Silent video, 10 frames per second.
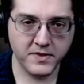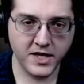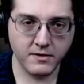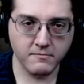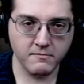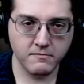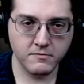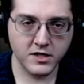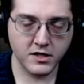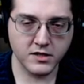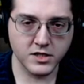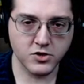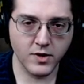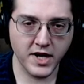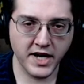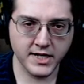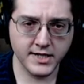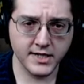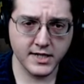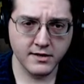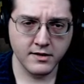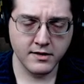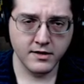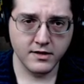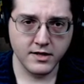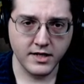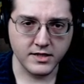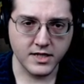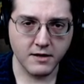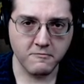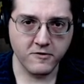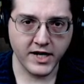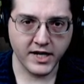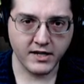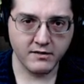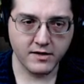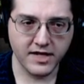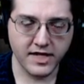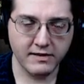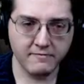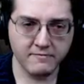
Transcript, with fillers: them constrained in some way. Like I